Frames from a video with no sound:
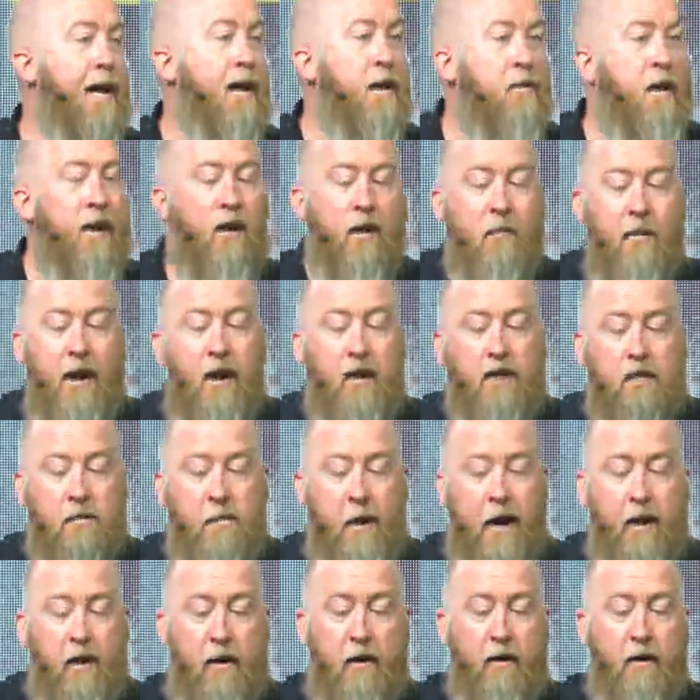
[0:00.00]
not going to make your
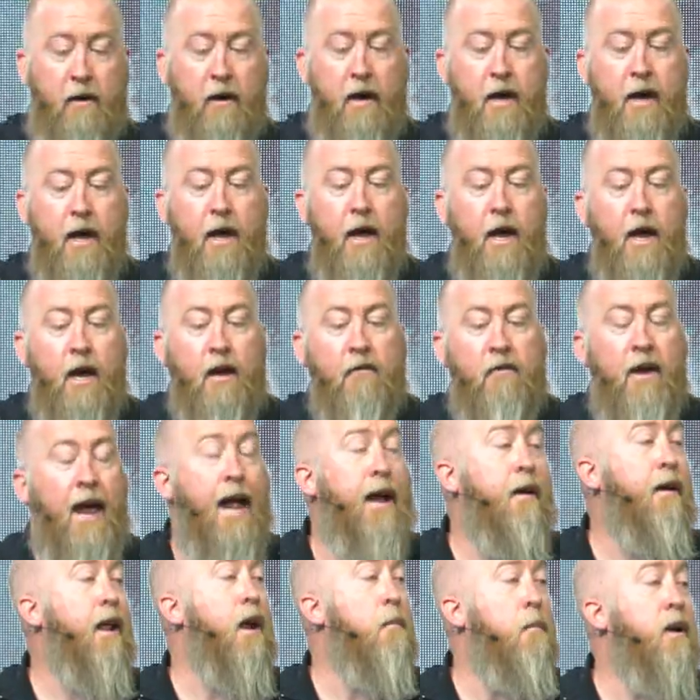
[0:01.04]
marriage better. If you
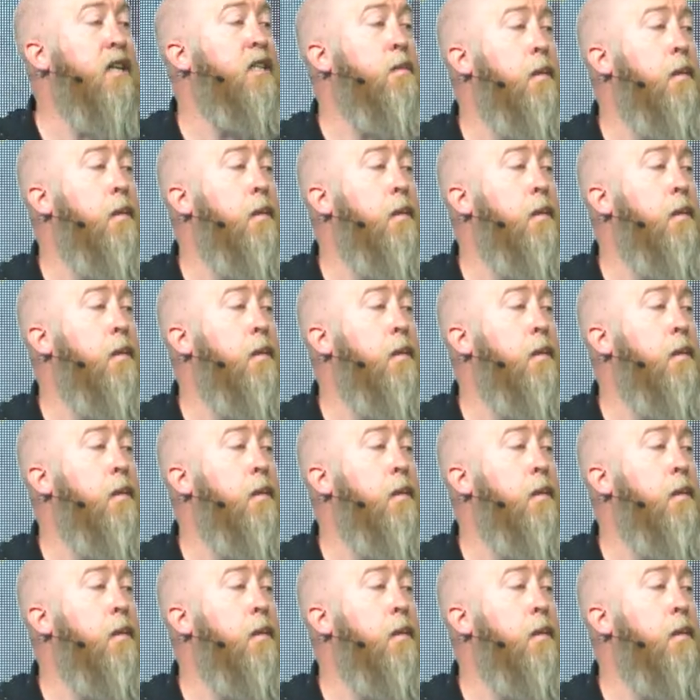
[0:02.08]
hang around